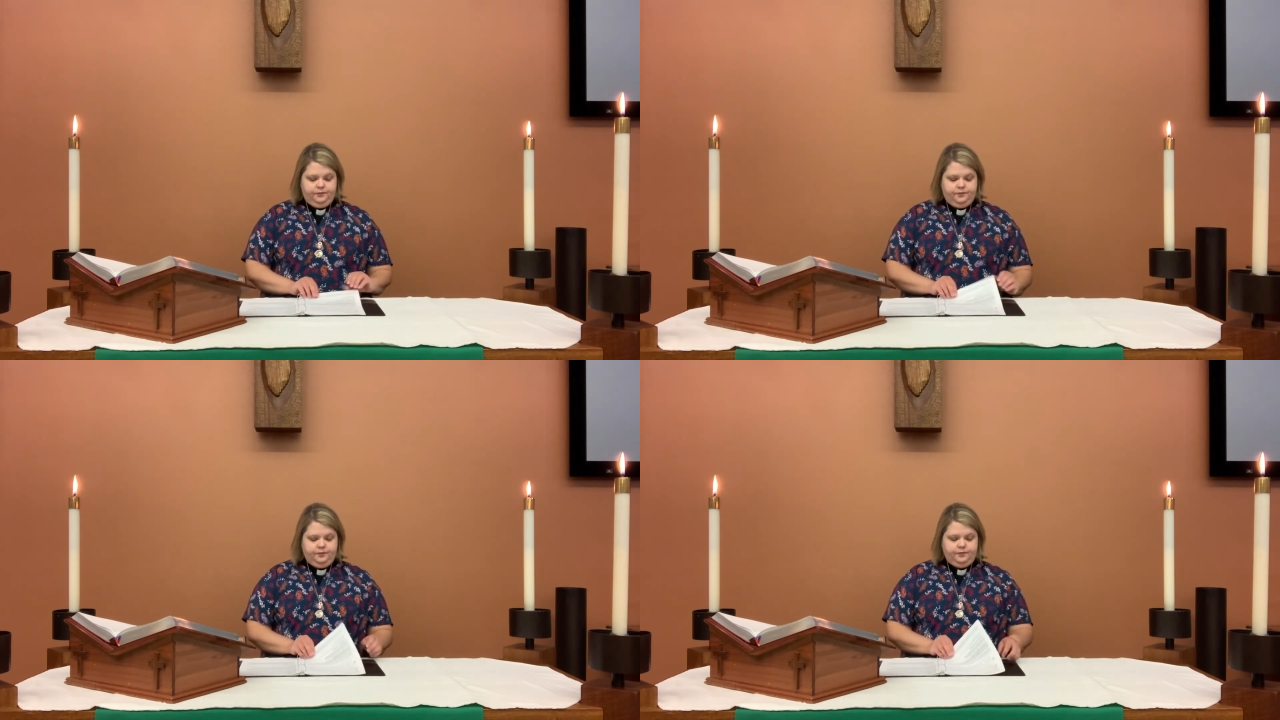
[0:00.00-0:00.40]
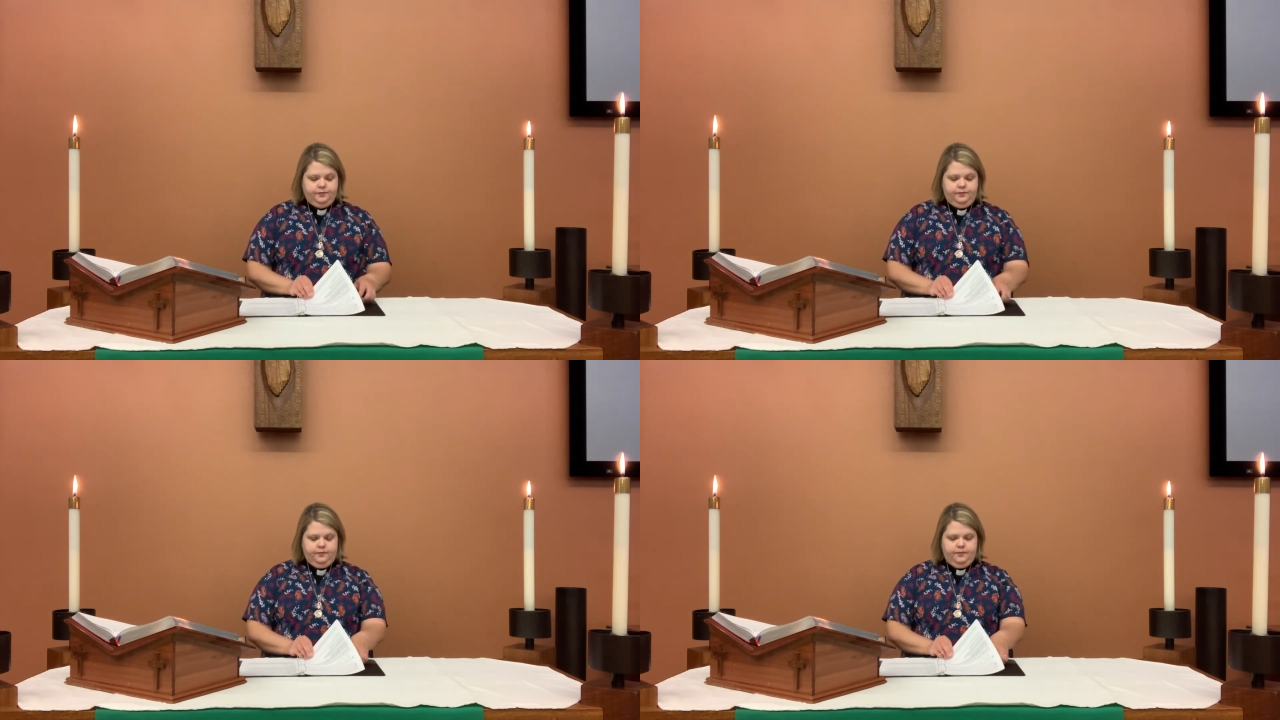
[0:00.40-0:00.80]

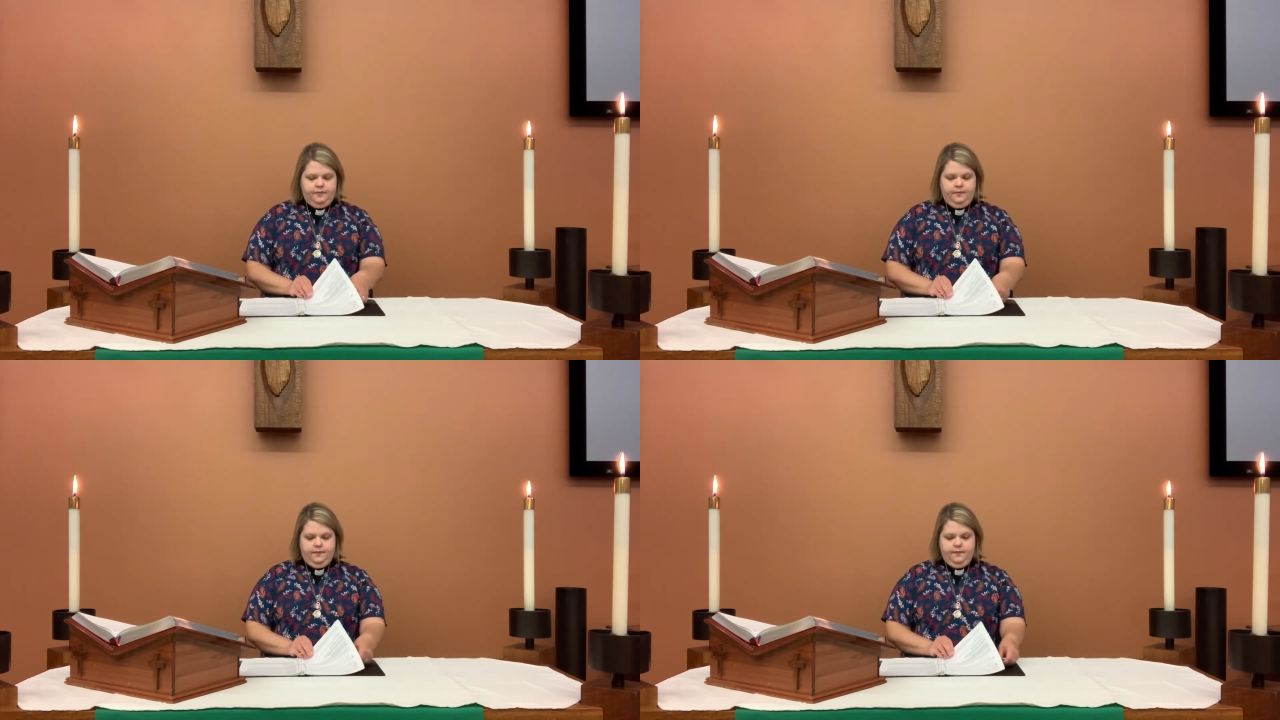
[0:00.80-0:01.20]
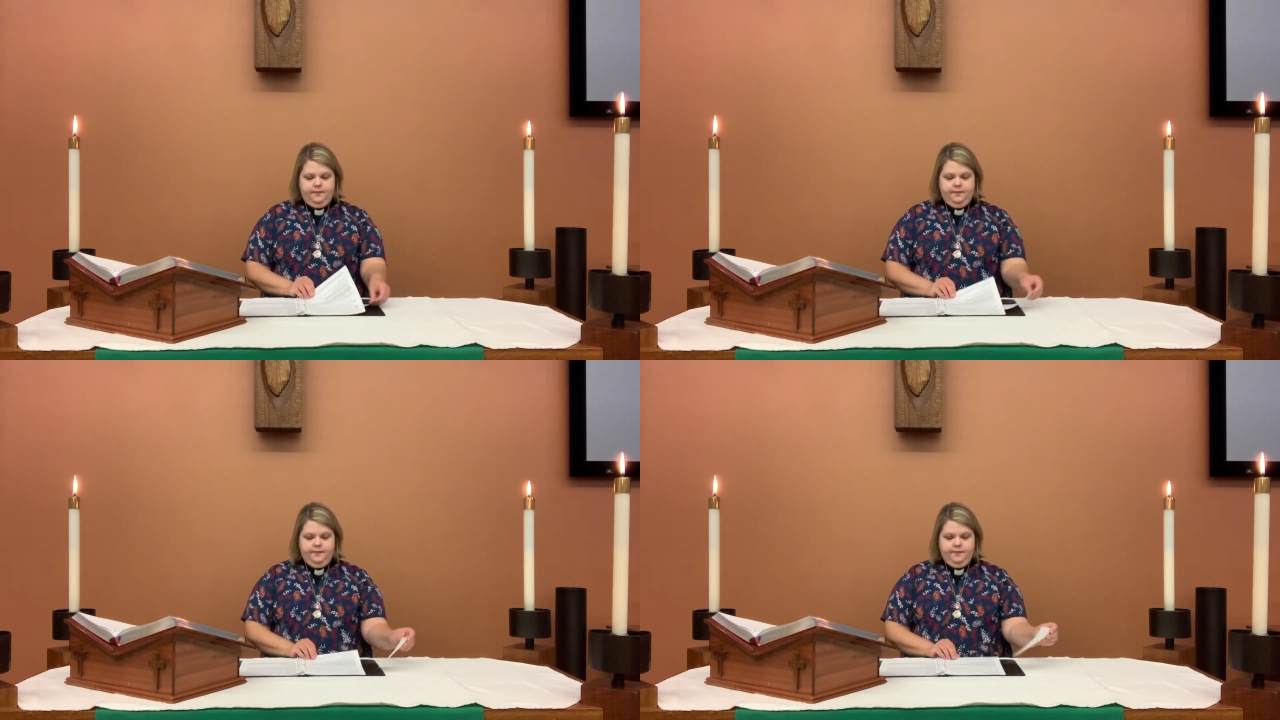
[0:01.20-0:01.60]

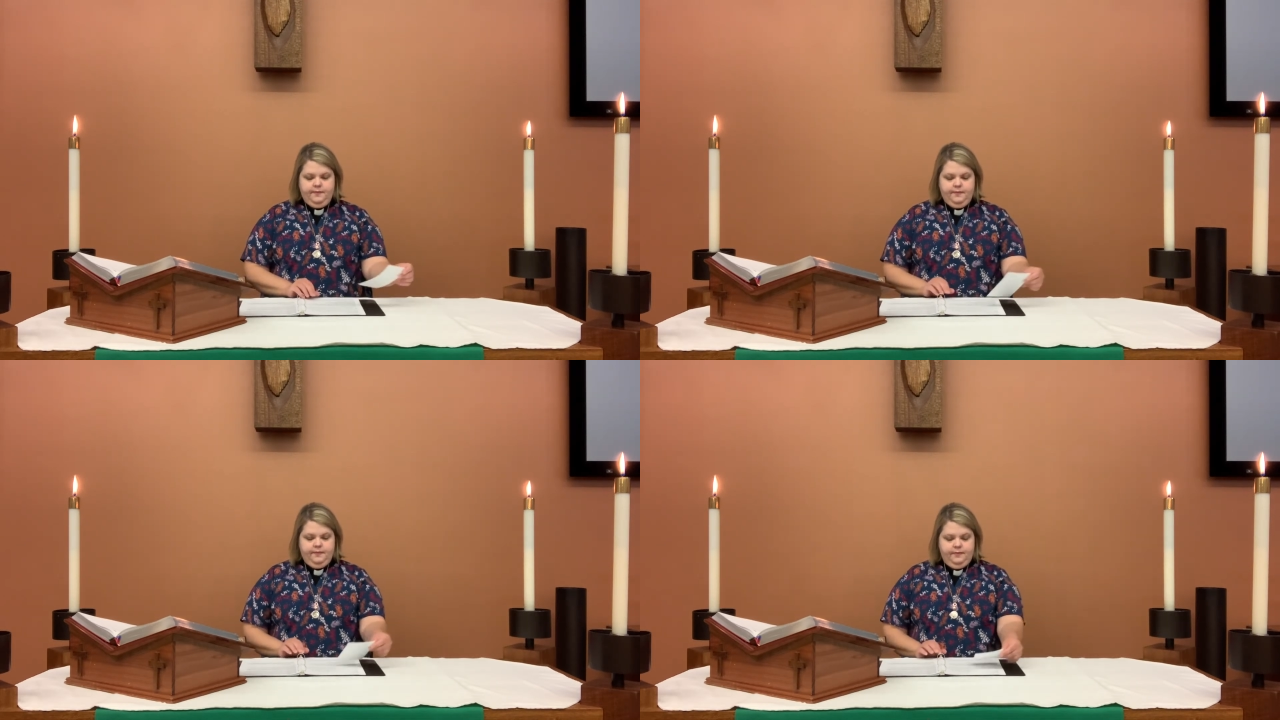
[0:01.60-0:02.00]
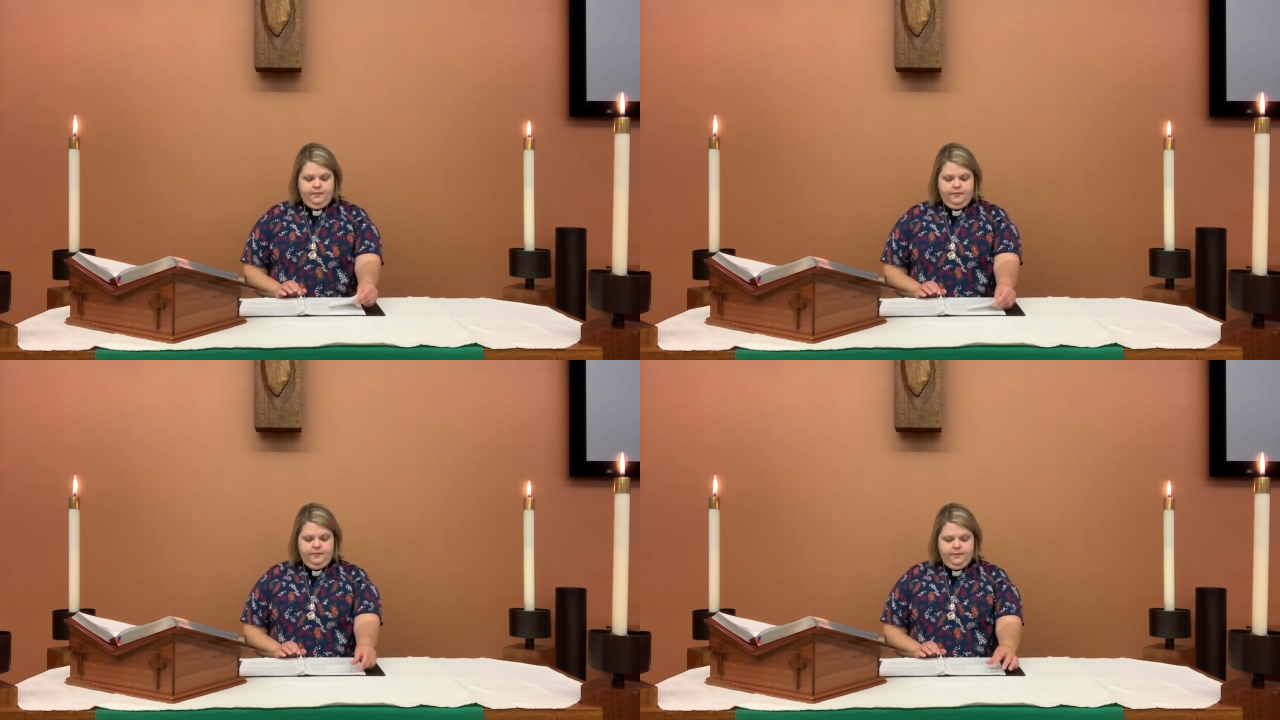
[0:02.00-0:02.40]

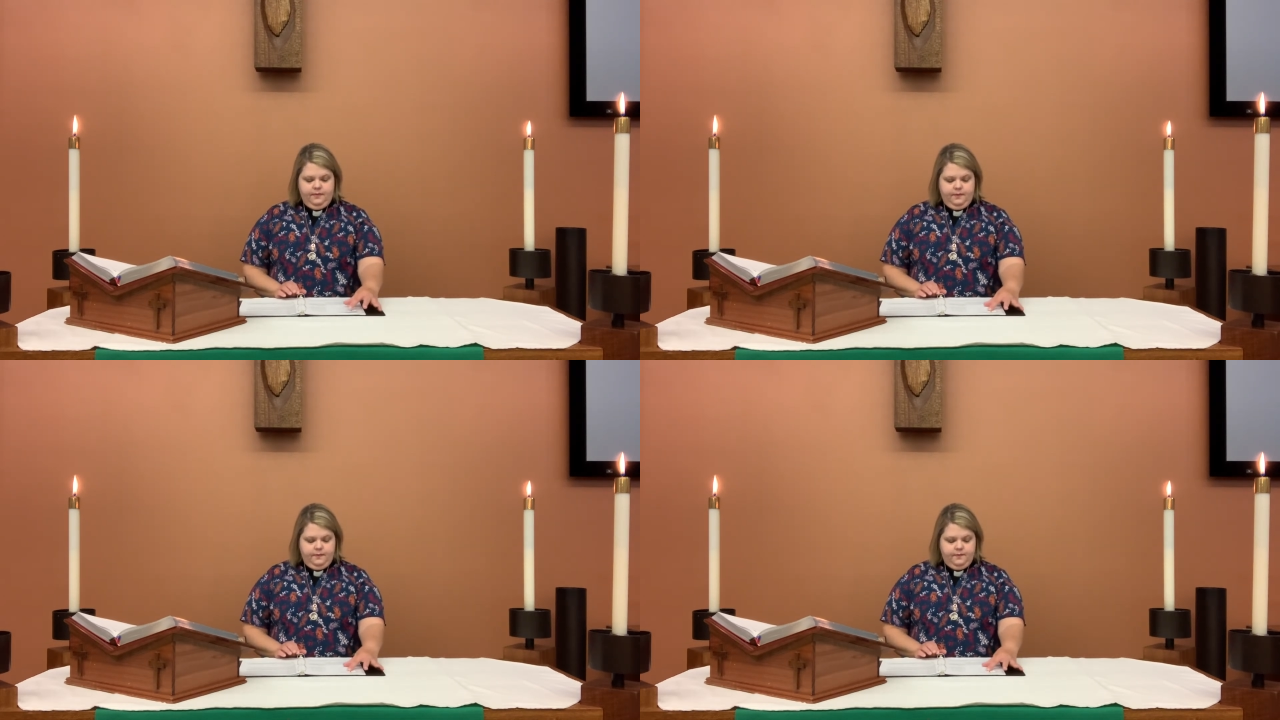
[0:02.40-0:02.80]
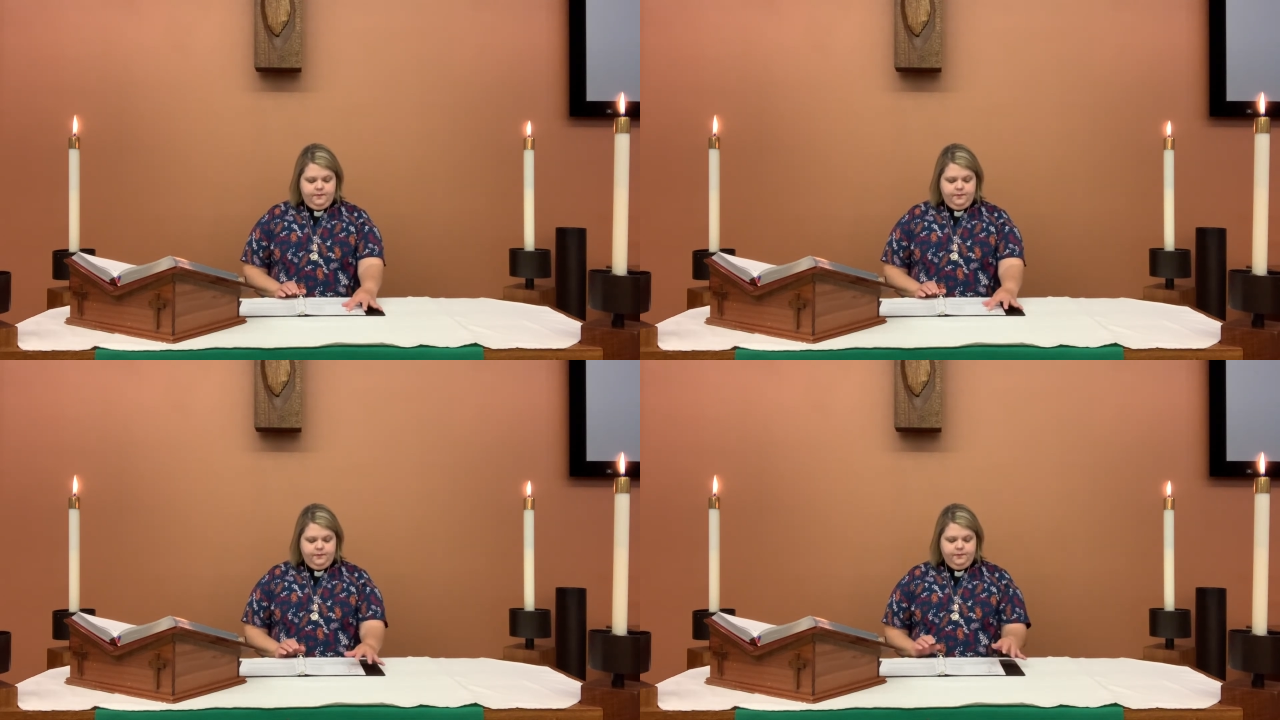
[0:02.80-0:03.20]

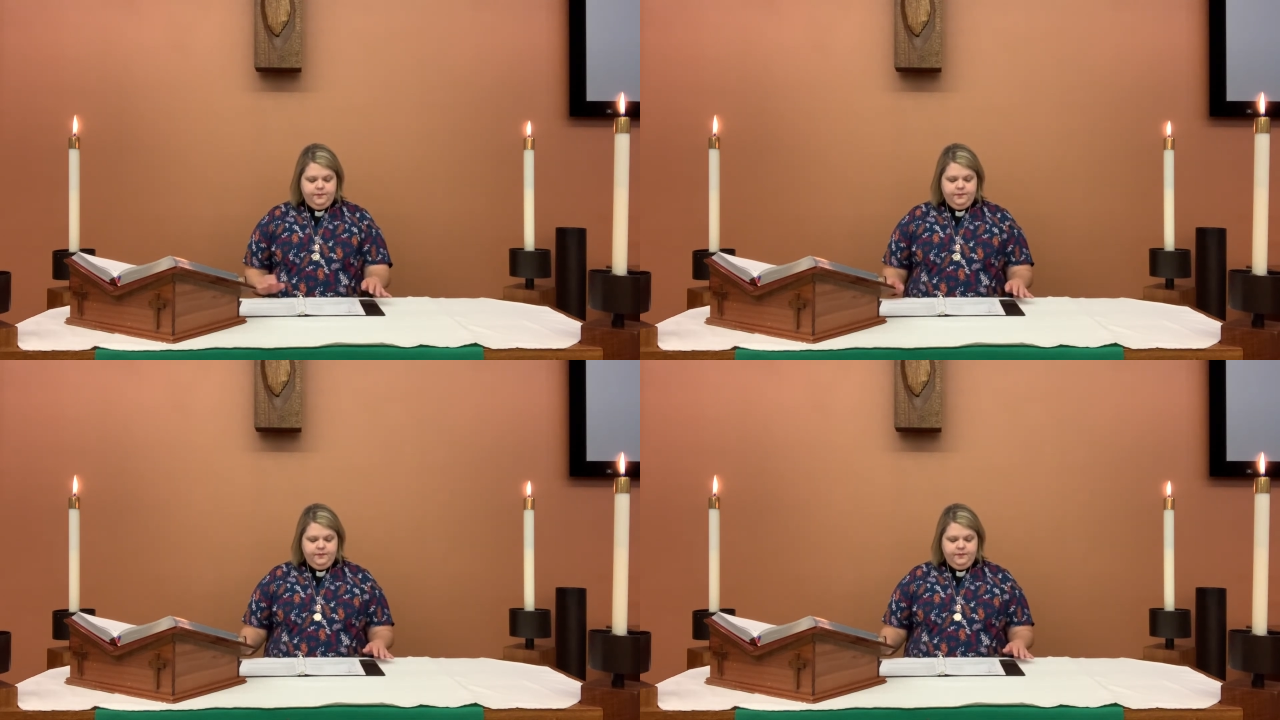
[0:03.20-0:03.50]
[no speech]